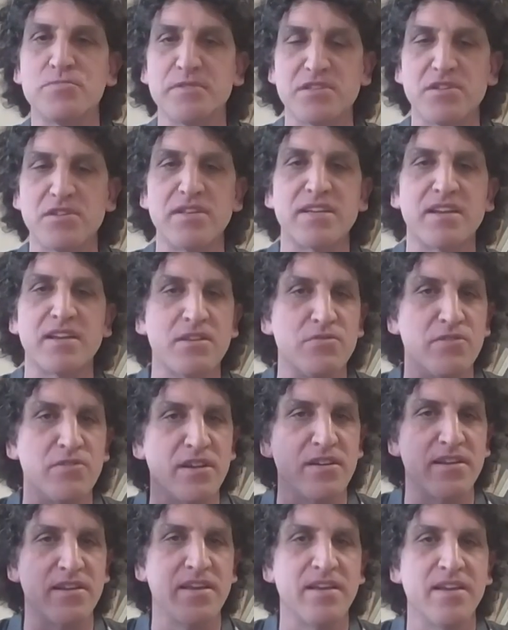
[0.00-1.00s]
supersonic and you
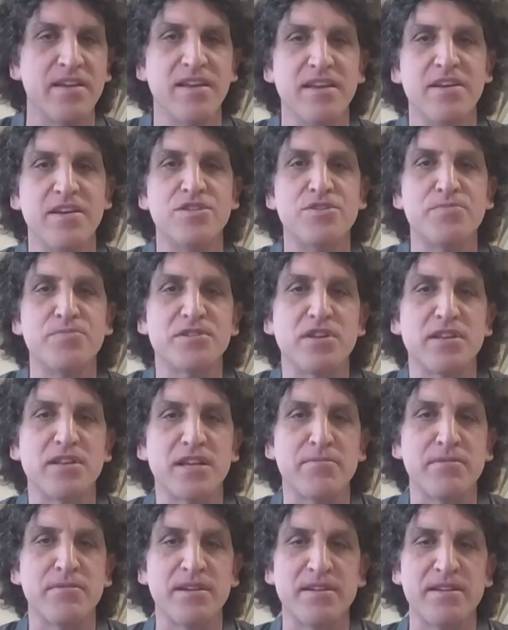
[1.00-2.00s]
hear the
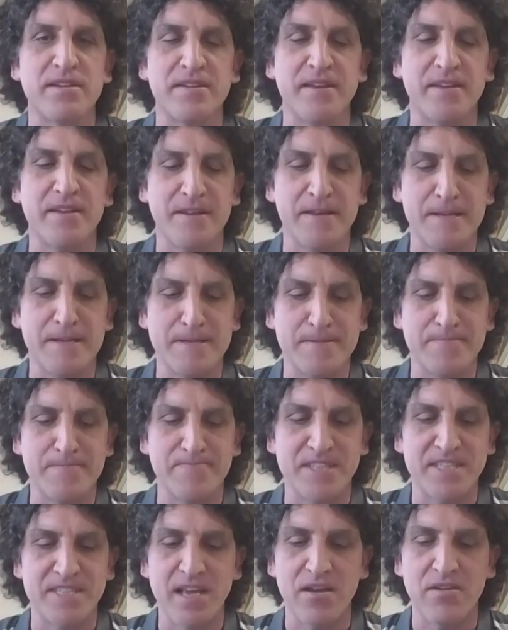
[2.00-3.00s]
supersonic uh,
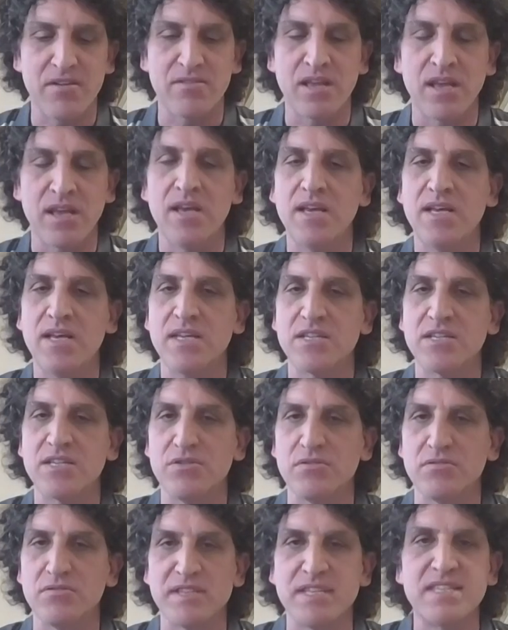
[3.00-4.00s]
um, sound.
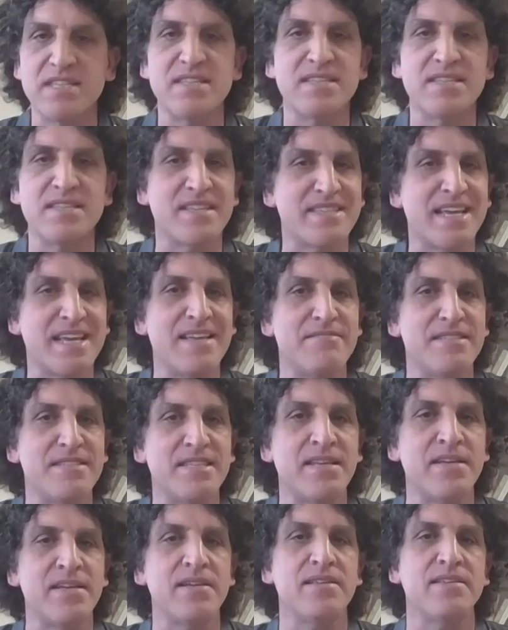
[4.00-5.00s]
So this is the same
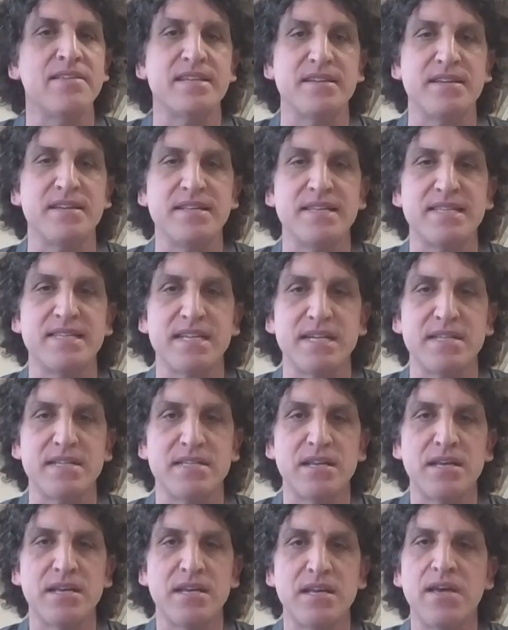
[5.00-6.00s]
thing in, in a
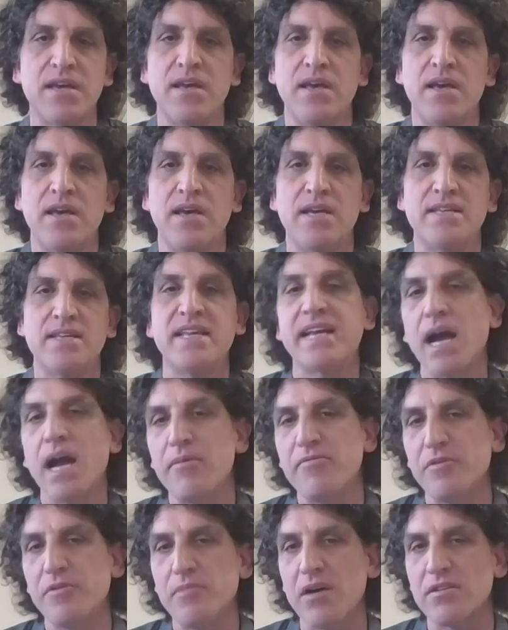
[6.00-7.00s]
sense. As they
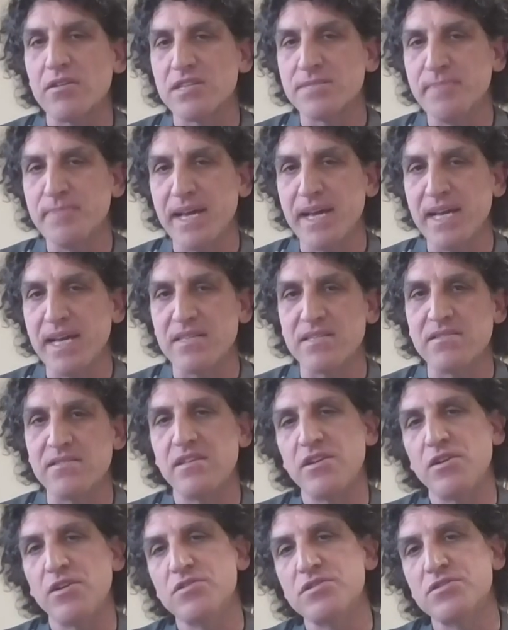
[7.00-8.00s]
come from outer space,
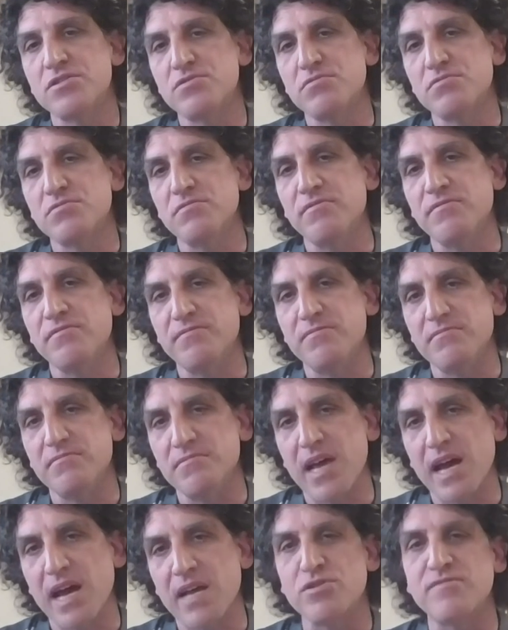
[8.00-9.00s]
they go through
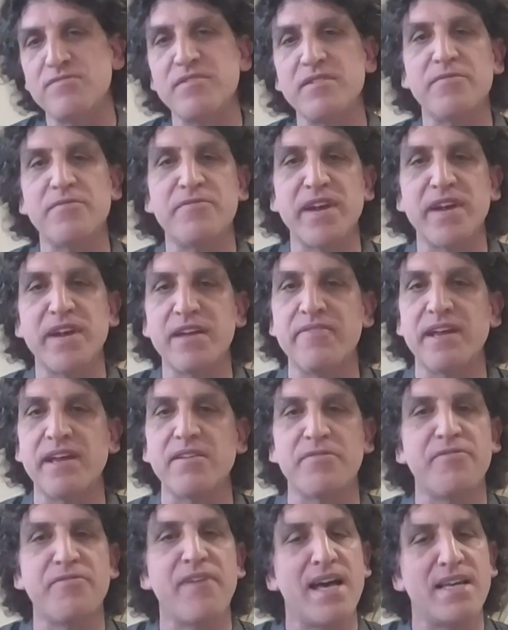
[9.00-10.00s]
the atmosphere very, very
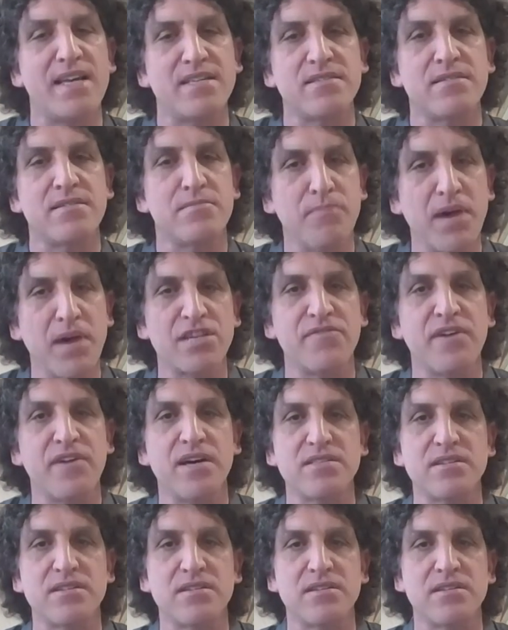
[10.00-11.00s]
fast, much
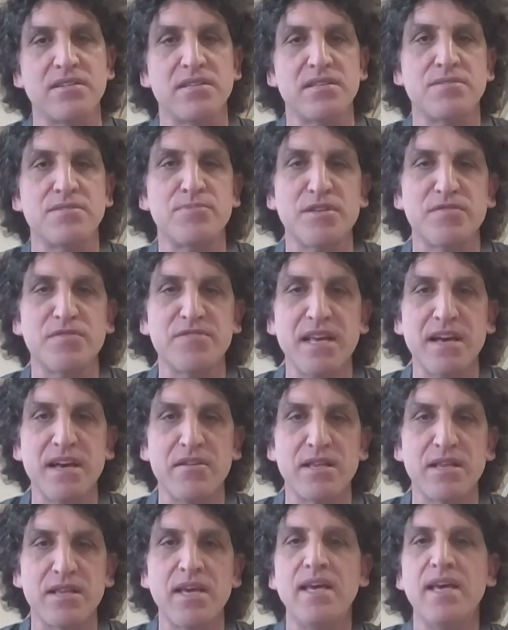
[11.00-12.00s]
faster than the speed of
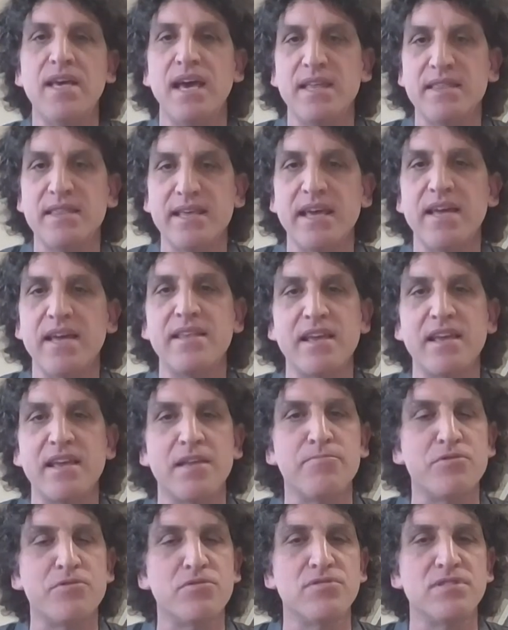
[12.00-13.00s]
sound. And then they can
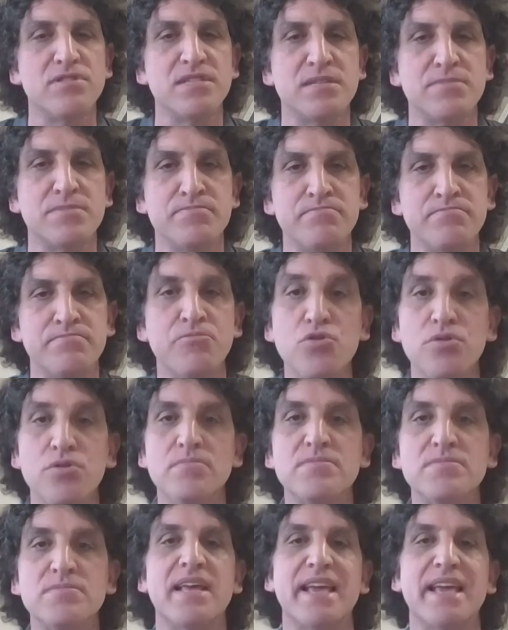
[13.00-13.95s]
produce these booms,